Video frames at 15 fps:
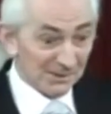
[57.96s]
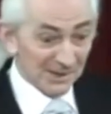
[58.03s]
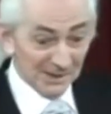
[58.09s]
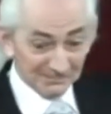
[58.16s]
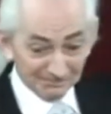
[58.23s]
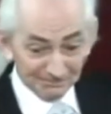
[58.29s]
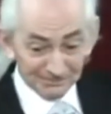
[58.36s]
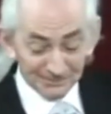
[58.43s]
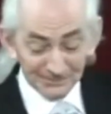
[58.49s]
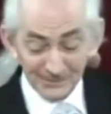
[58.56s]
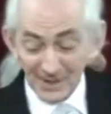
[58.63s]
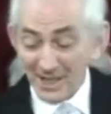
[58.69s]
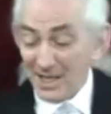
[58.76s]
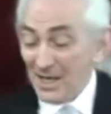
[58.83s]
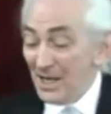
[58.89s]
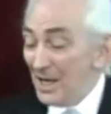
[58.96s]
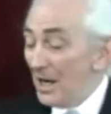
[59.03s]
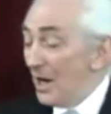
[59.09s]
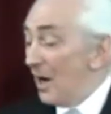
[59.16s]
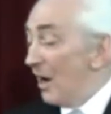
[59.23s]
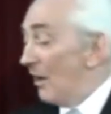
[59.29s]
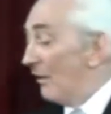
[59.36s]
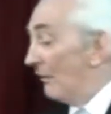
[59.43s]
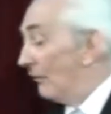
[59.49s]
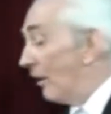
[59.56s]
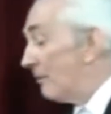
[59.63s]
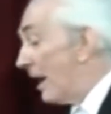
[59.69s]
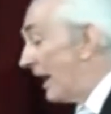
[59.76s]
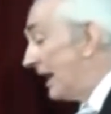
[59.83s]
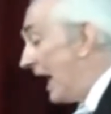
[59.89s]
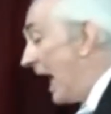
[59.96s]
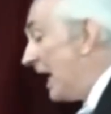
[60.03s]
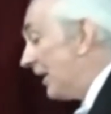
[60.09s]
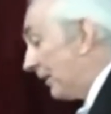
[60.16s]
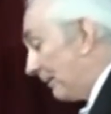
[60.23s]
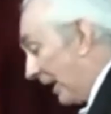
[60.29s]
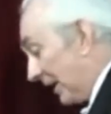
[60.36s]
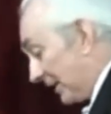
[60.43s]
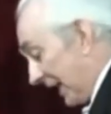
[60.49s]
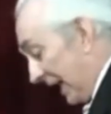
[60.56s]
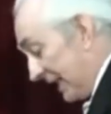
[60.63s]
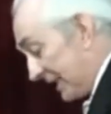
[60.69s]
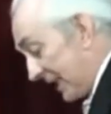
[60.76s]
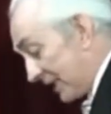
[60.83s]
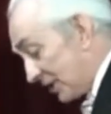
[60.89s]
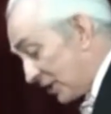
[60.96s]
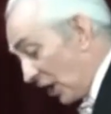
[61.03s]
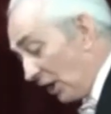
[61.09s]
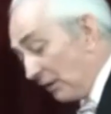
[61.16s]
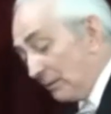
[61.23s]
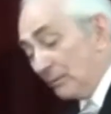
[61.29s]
it. For my 8th birthday, he said, son,